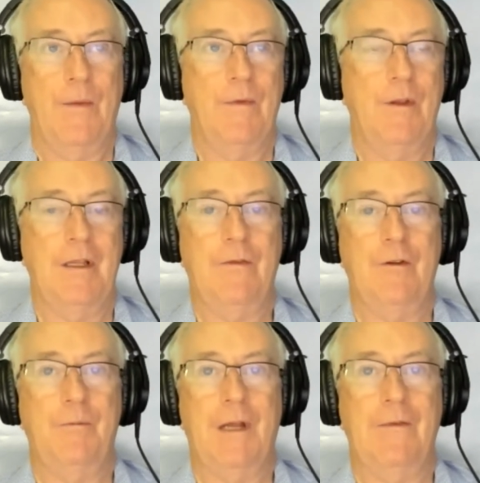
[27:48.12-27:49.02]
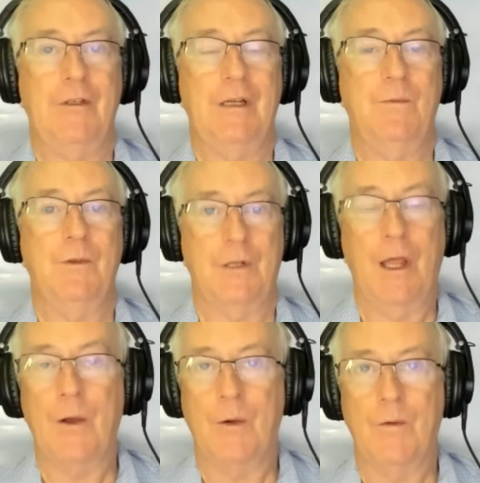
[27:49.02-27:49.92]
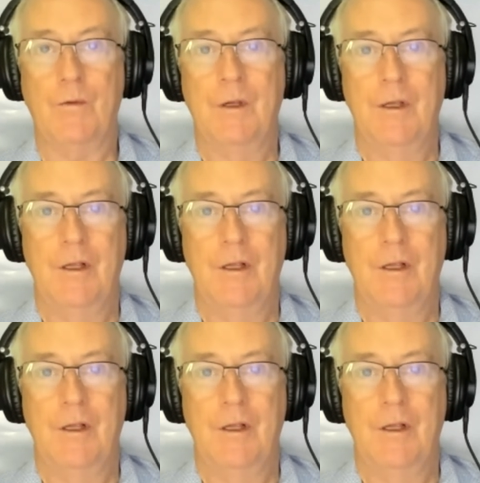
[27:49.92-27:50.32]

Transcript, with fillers: The level of private debt was low.